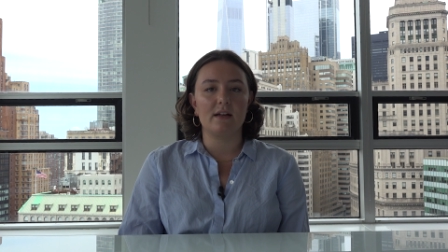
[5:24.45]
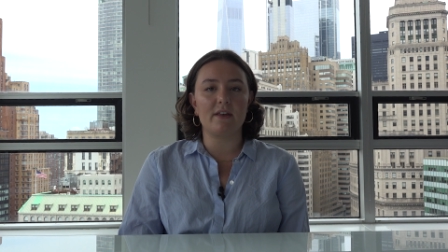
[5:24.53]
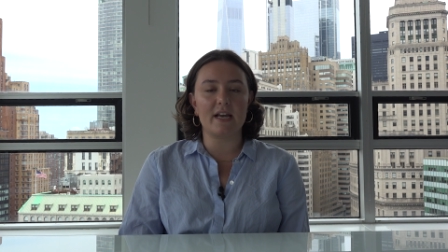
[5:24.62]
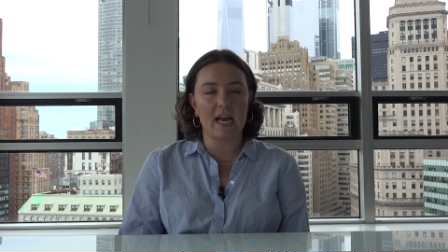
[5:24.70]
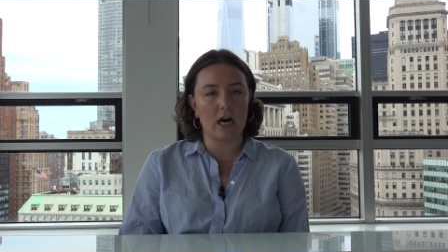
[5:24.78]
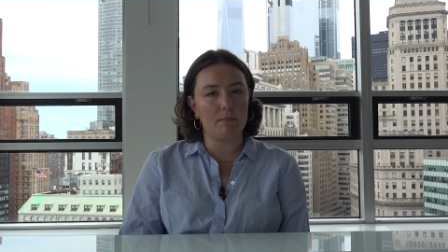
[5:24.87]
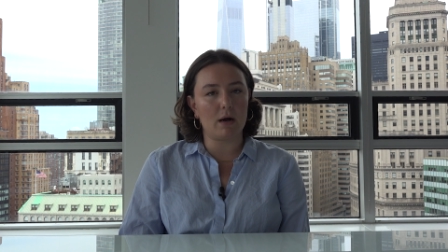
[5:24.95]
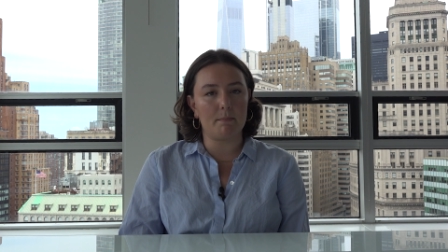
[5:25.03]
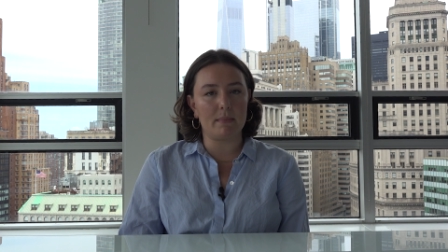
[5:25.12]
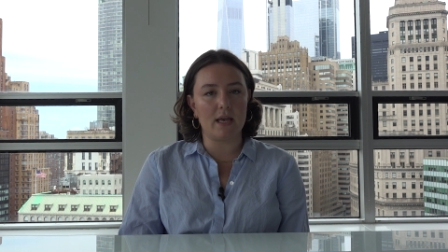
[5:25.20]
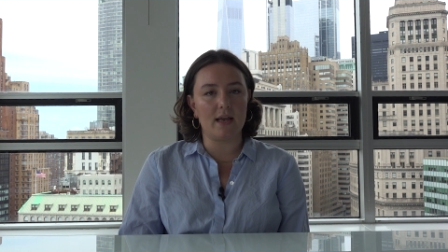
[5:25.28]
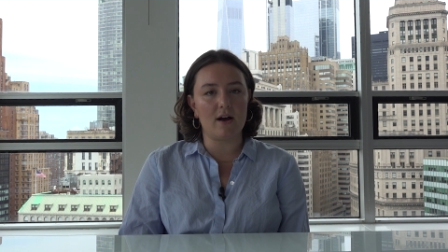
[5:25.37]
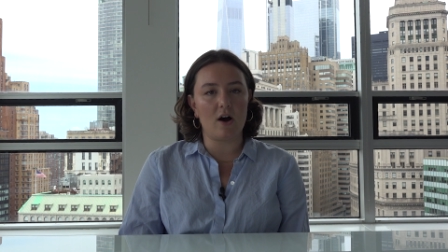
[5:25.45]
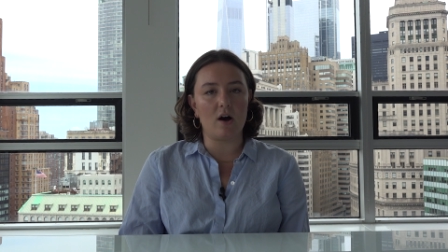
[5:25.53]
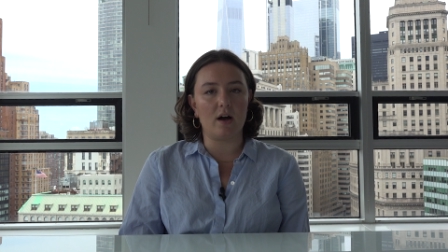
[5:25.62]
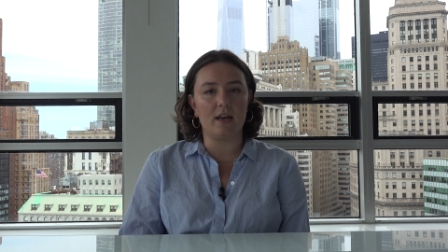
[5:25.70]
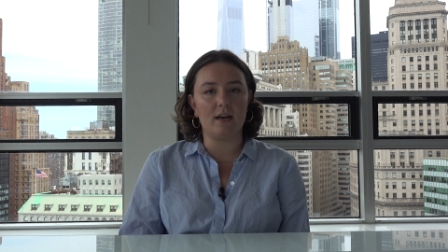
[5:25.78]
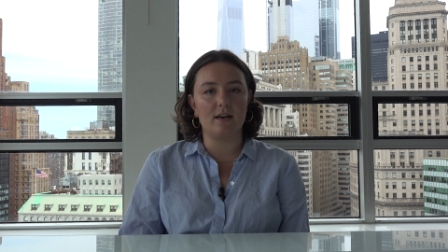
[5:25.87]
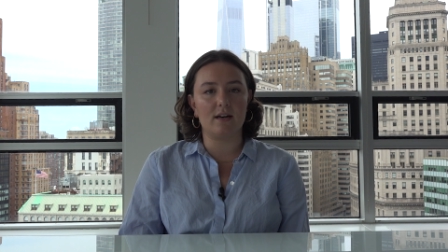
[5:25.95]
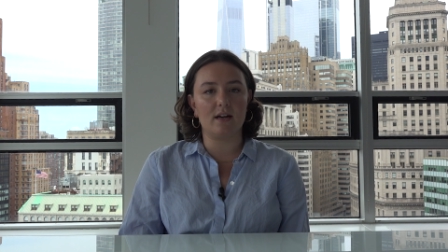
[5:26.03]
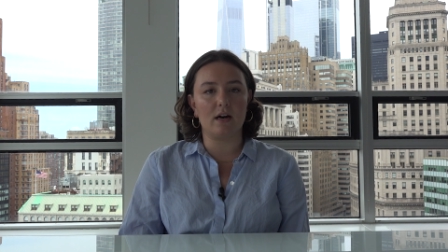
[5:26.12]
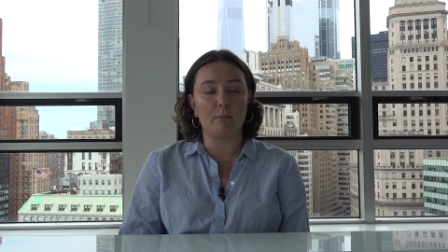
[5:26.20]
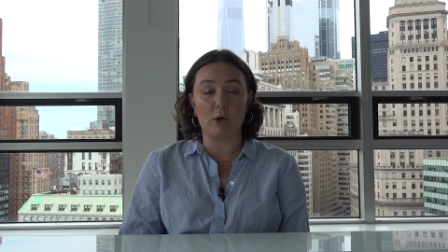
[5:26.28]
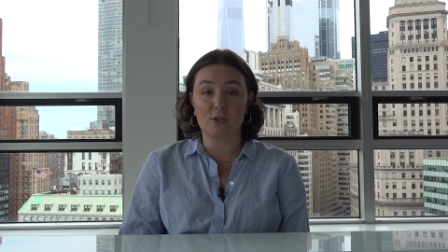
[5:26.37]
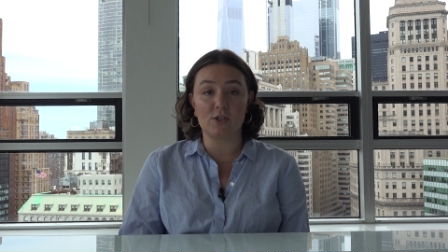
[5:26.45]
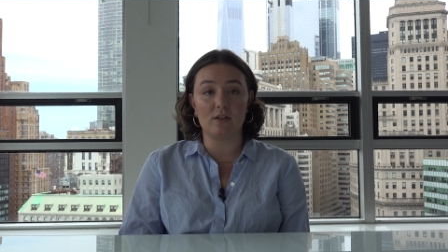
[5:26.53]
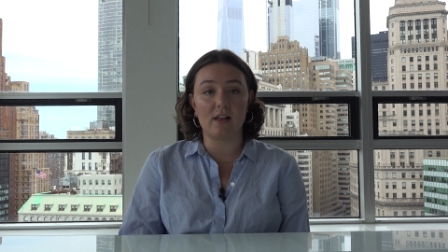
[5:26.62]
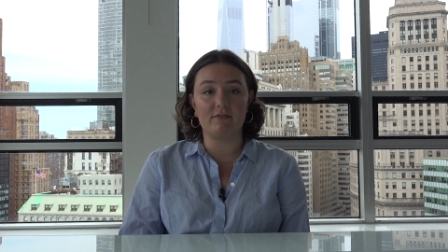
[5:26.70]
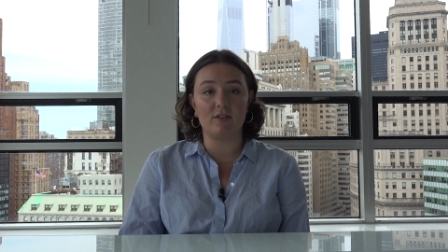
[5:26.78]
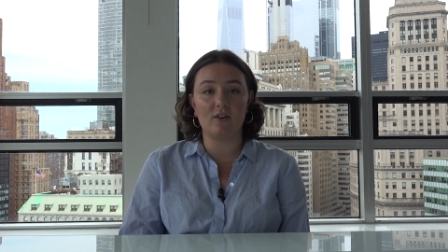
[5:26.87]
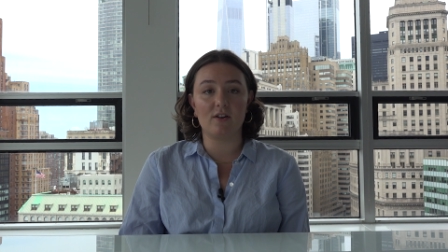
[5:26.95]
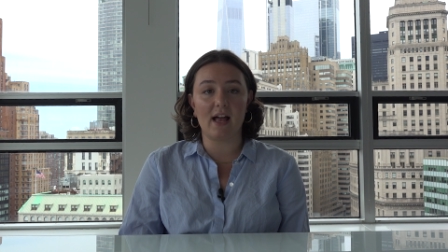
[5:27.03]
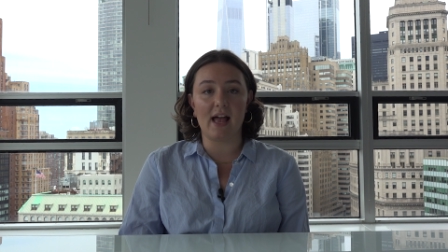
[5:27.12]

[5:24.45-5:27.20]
they care about me on a personal level.